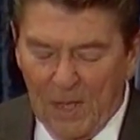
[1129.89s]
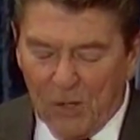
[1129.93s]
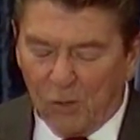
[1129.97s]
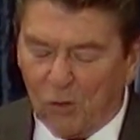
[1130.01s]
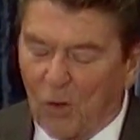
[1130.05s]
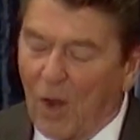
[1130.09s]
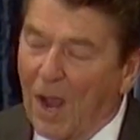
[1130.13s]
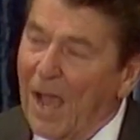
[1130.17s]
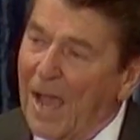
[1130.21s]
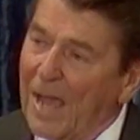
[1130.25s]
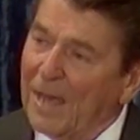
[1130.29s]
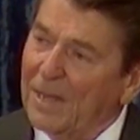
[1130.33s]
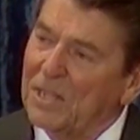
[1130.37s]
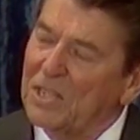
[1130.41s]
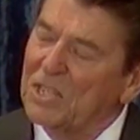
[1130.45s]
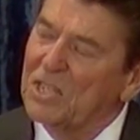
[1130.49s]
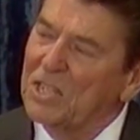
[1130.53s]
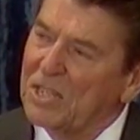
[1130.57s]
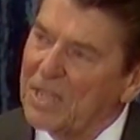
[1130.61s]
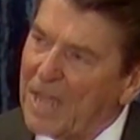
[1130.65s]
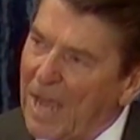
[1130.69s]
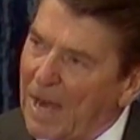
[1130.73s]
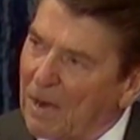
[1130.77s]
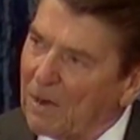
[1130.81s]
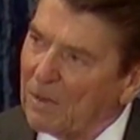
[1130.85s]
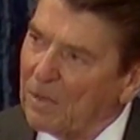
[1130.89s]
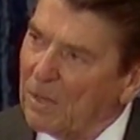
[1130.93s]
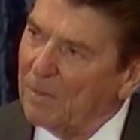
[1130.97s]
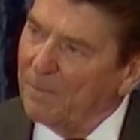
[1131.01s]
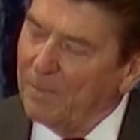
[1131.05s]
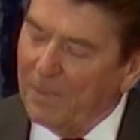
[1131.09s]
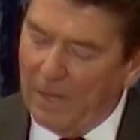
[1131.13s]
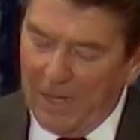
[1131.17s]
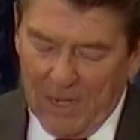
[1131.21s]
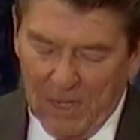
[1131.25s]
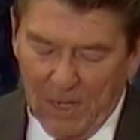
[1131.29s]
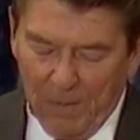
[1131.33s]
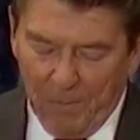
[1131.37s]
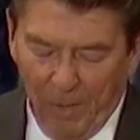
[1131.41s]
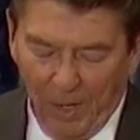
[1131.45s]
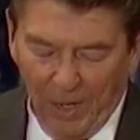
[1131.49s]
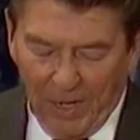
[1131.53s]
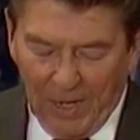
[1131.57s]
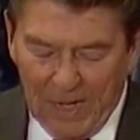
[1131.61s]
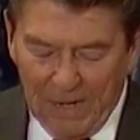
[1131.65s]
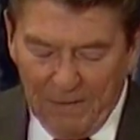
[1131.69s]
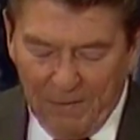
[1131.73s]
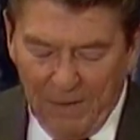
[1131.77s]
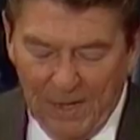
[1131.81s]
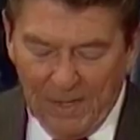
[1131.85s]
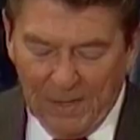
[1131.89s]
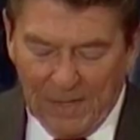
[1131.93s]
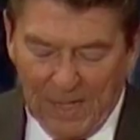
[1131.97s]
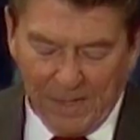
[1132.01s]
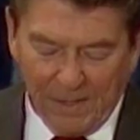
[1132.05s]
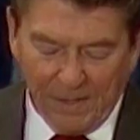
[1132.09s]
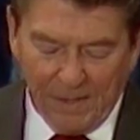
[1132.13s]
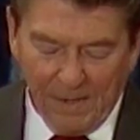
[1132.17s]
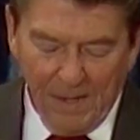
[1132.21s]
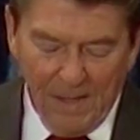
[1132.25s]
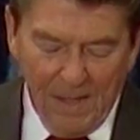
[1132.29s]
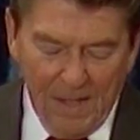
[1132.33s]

trying to scare them into believing that